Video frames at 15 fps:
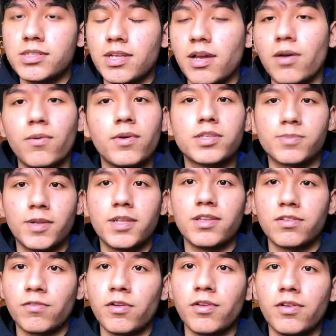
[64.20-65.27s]
I will explain
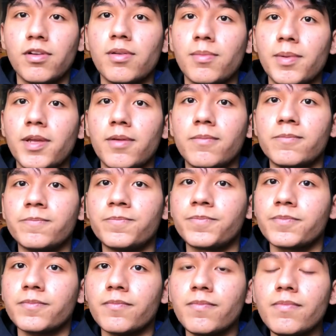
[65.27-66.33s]
this further in a bit.
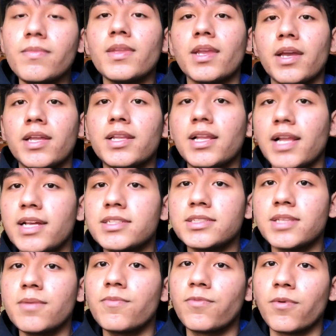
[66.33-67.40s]
And the
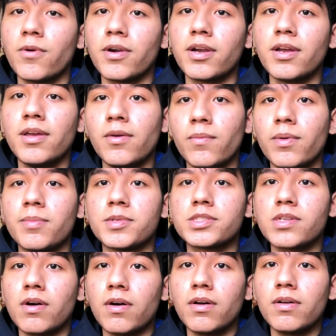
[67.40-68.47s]
last step 4, we
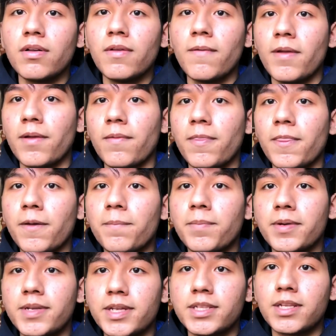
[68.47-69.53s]
must call the
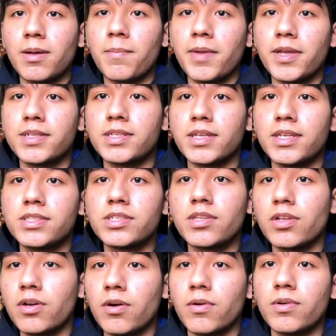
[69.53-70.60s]
predict command into
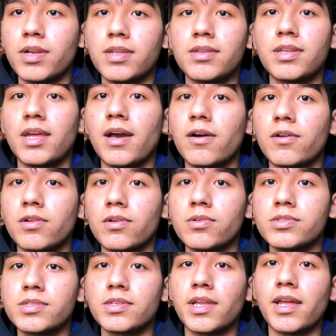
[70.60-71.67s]
the code and see how
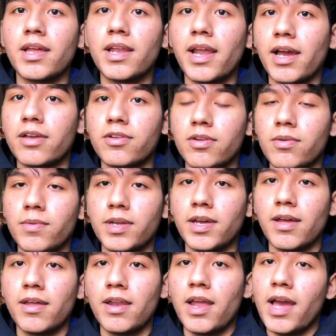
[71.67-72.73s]
close and accurate we
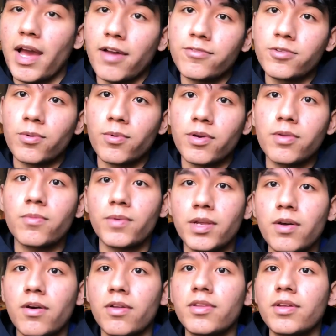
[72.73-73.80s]
get. Afterward, we
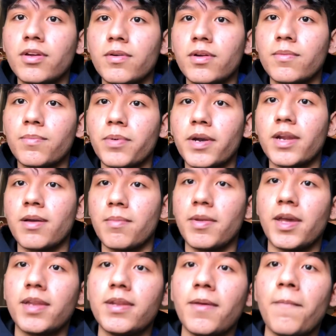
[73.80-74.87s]
call the print
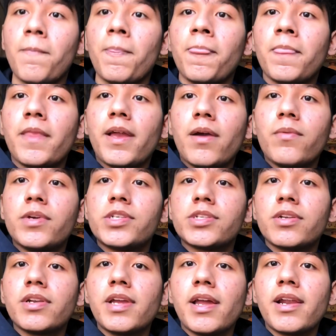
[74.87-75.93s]
command and we
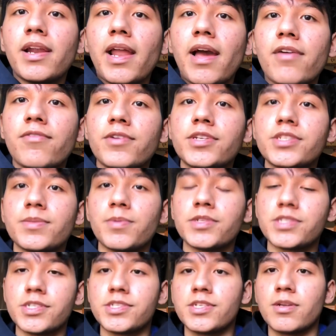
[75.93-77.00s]
should get an average
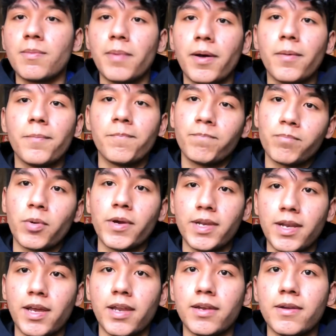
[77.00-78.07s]
precision about
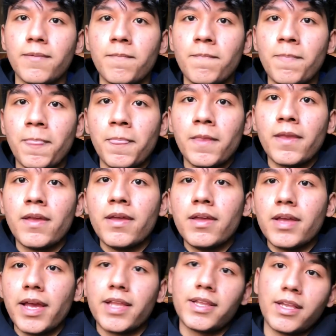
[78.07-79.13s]
0.9,
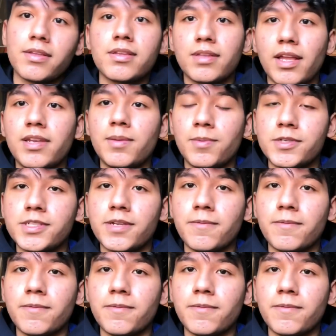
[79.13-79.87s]
and that's 90%.